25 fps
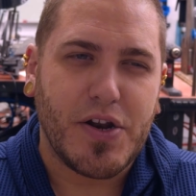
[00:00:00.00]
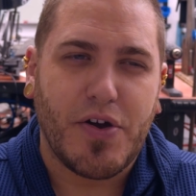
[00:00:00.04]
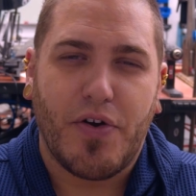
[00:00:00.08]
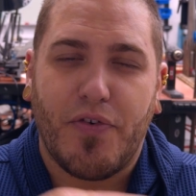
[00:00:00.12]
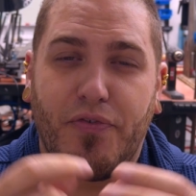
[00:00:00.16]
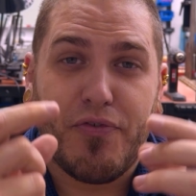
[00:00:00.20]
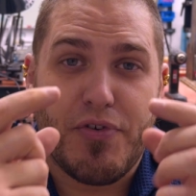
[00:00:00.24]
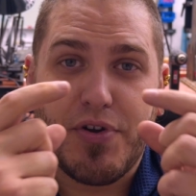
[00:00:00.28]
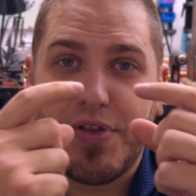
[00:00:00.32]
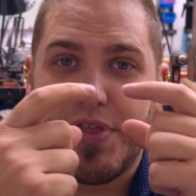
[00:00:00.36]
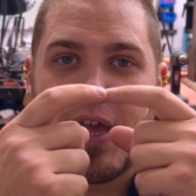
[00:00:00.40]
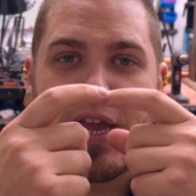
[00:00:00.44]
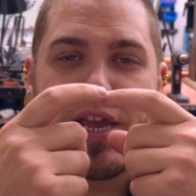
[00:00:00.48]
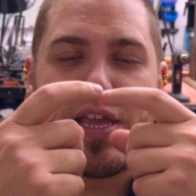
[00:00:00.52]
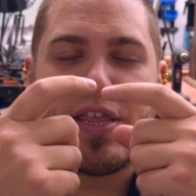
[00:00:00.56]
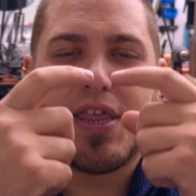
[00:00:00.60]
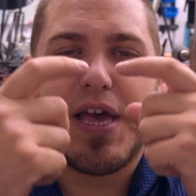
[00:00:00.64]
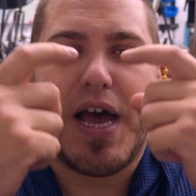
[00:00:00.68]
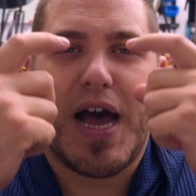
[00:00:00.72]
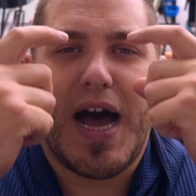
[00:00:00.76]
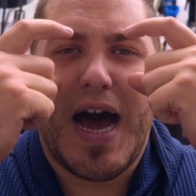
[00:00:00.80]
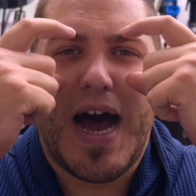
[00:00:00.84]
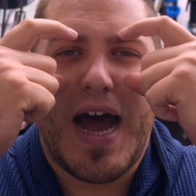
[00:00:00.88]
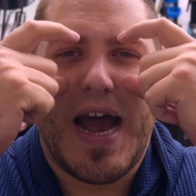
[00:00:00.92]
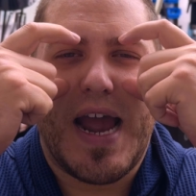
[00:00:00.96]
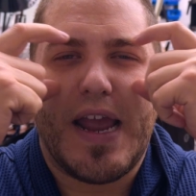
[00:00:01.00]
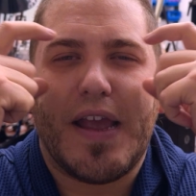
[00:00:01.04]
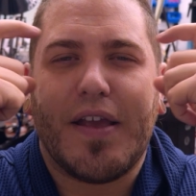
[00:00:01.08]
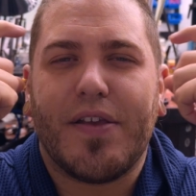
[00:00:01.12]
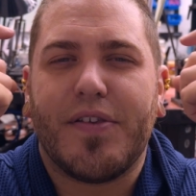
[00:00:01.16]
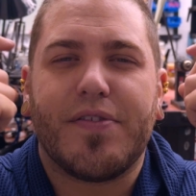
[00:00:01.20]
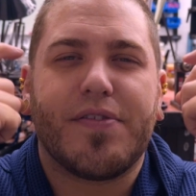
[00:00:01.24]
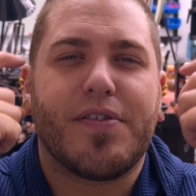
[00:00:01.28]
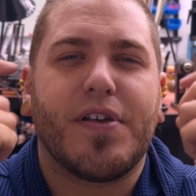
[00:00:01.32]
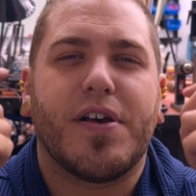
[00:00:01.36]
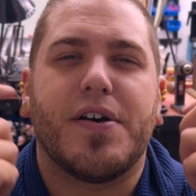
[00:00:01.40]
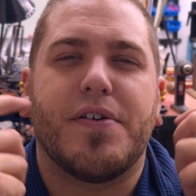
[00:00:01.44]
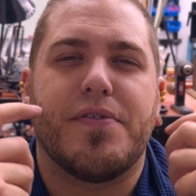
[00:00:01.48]
for like the
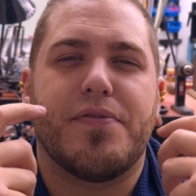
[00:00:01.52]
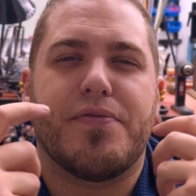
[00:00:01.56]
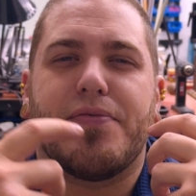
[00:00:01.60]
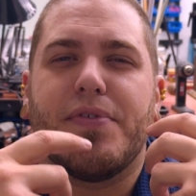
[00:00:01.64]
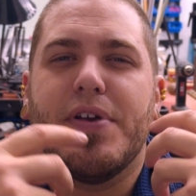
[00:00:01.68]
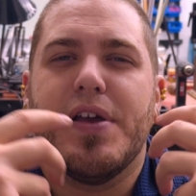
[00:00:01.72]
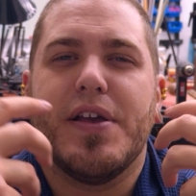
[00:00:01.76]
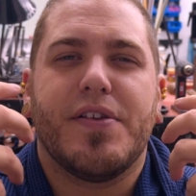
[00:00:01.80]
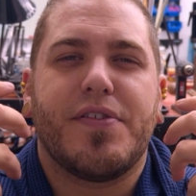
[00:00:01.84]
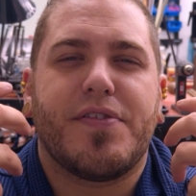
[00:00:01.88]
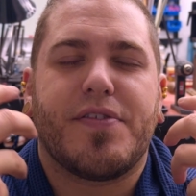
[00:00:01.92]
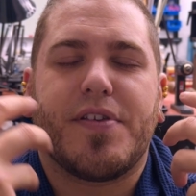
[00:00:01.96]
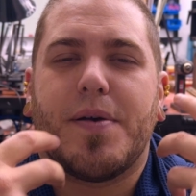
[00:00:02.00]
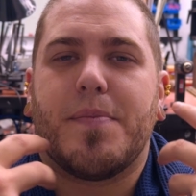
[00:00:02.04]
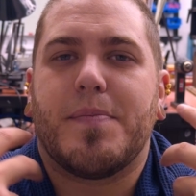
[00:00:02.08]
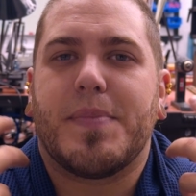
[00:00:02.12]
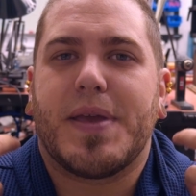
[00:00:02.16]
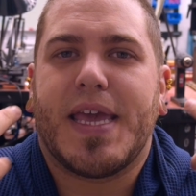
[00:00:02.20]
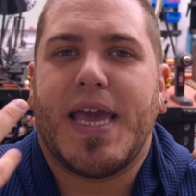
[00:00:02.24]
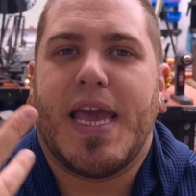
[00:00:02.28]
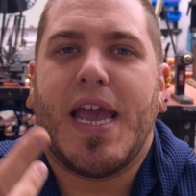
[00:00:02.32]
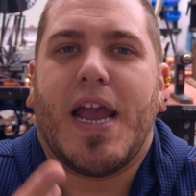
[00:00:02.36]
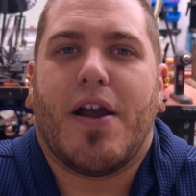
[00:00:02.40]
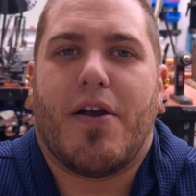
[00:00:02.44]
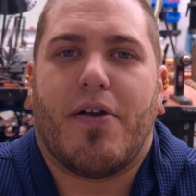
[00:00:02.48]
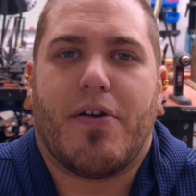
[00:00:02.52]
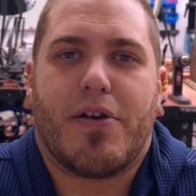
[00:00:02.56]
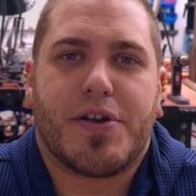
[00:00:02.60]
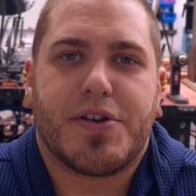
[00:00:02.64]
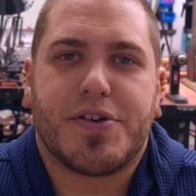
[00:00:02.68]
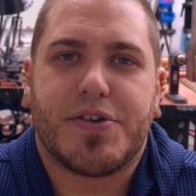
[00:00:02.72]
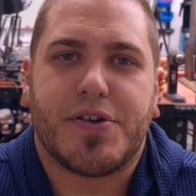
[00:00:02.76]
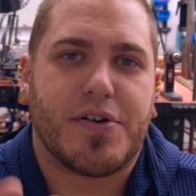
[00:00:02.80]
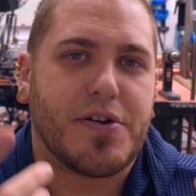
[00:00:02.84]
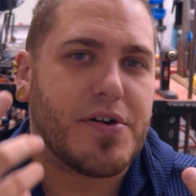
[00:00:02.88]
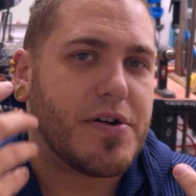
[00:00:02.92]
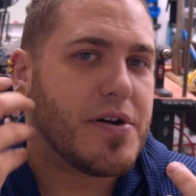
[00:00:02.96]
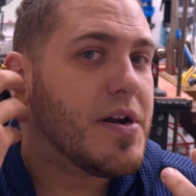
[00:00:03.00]
eyes of some
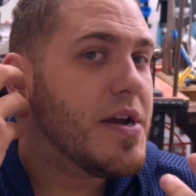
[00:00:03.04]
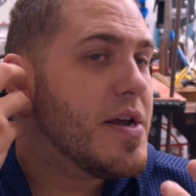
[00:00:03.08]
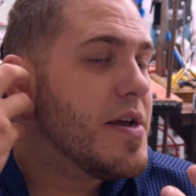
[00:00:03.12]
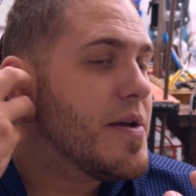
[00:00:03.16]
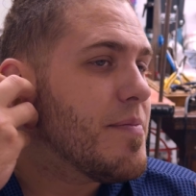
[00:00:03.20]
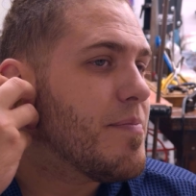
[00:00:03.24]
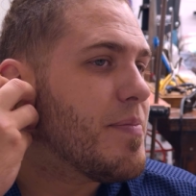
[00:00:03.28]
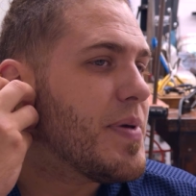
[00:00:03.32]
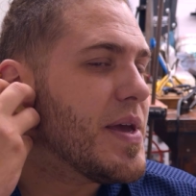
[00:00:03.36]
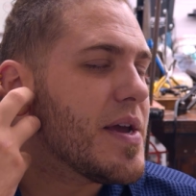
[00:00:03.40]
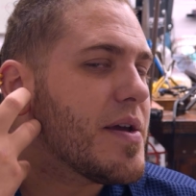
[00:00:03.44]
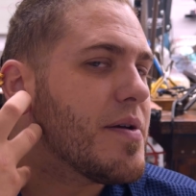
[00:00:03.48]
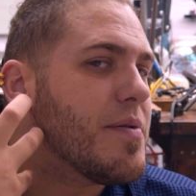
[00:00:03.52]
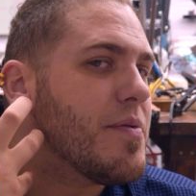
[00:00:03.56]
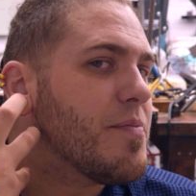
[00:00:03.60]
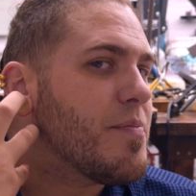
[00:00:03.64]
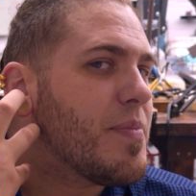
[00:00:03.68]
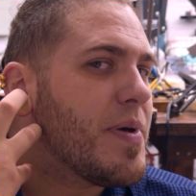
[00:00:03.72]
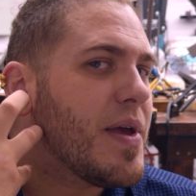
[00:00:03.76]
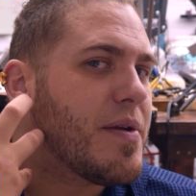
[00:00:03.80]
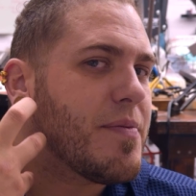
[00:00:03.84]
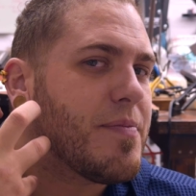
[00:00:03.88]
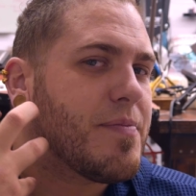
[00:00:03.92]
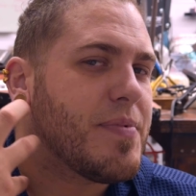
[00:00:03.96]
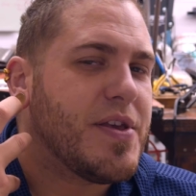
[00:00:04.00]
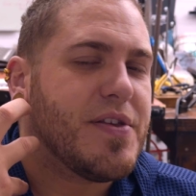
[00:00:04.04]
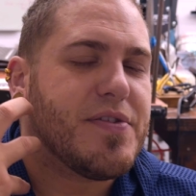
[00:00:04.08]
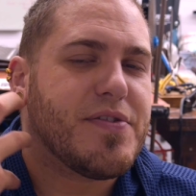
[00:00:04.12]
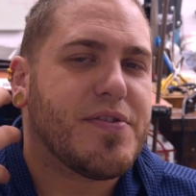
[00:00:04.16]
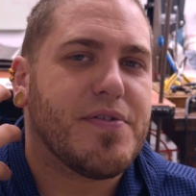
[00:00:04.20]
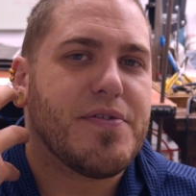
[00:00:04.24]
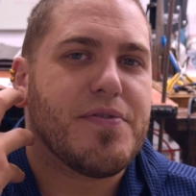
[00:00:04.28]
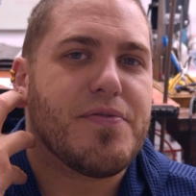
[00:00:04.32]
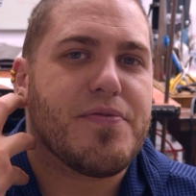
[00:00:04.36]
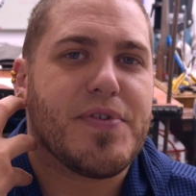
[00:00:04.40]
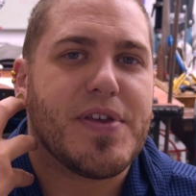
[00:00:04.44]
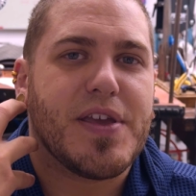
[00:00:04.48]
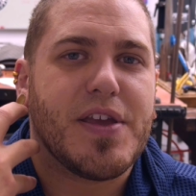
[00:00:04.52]
character, big piece
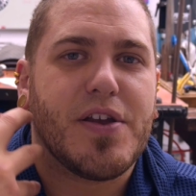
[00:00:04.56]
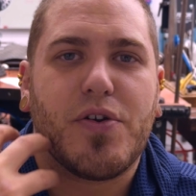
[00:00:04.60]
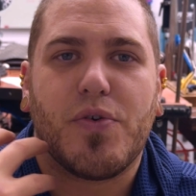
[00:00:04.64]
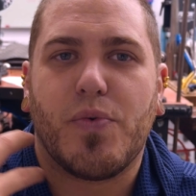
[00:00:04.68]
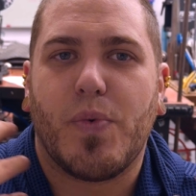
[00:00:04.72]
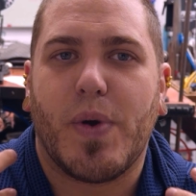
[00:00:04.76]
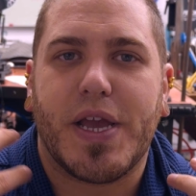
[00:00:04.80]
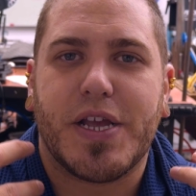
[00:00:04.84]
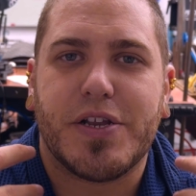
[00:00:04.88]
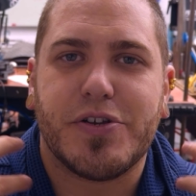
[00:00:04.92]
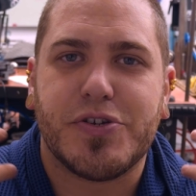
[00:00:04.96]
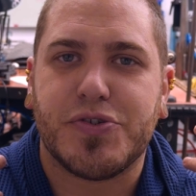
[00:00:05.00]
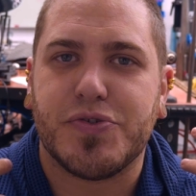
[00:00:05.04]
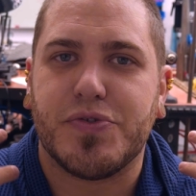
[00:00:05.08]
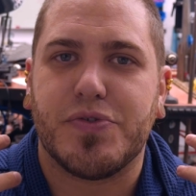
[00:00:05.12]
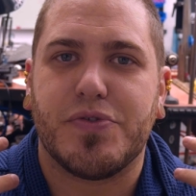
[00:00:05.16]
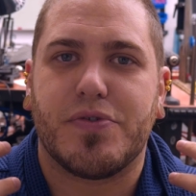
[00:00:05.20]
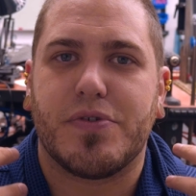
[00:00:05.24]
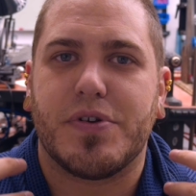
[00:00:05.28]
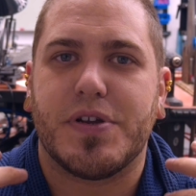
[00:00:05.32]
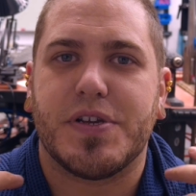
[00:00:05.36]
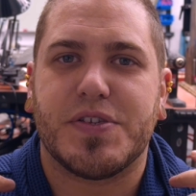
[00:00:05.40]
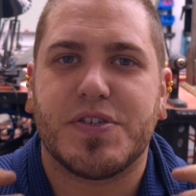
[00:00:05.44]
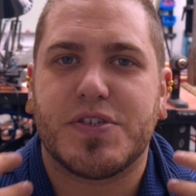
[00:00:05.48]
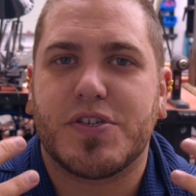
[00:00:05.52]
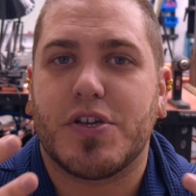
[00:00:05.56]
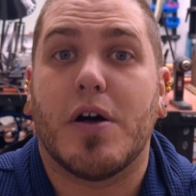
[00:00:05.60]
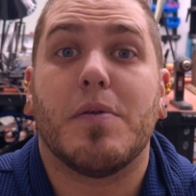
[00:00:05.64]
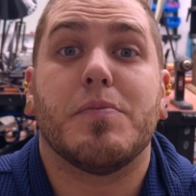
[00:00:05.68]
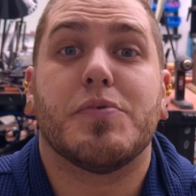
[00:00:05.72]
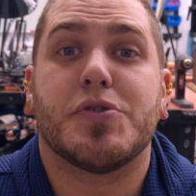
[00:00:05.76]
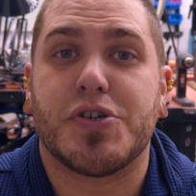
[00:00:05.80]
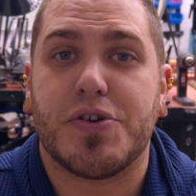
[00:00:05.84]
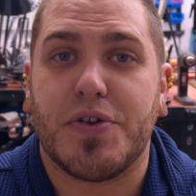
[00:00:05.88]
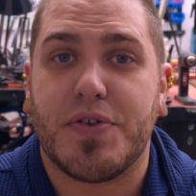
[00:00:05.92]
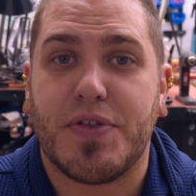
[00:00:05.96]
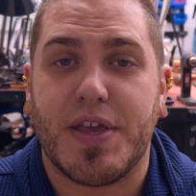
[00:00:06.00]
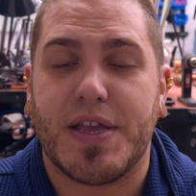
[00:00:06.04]
of earweight jewelry
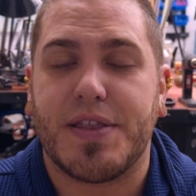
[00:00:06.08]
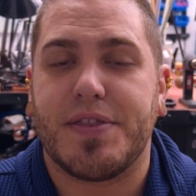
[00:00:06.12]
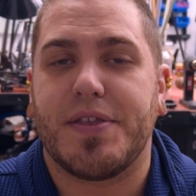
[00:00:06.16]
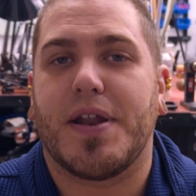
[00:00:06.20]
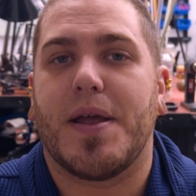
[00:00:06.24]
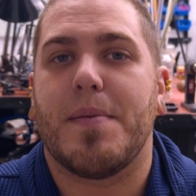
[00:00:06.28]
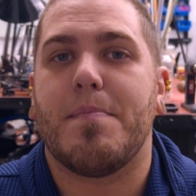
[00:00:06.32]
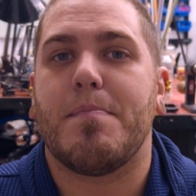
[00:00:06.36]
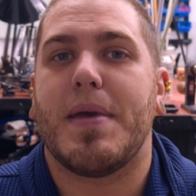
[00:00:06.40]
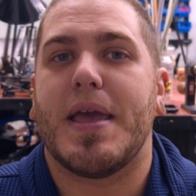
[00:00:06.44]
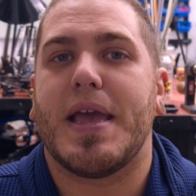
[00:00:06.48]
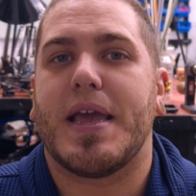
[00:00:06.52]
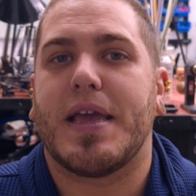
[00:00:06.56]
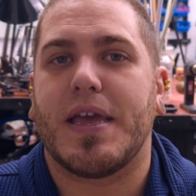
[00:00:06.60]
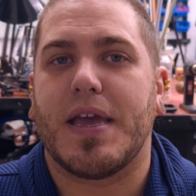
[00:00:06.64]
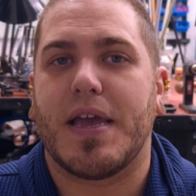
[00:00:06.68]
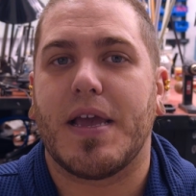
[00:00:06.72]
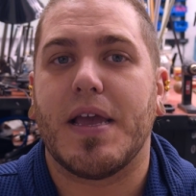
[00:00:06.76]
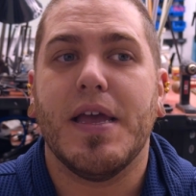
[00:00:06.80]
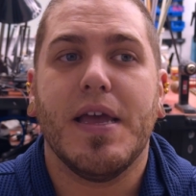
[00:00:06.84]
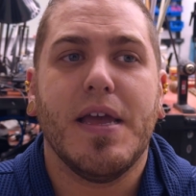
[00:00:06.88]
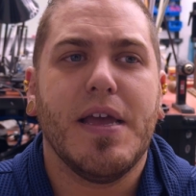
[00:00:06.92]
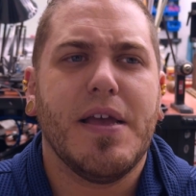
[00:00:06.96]
sculpture thing that I'm making.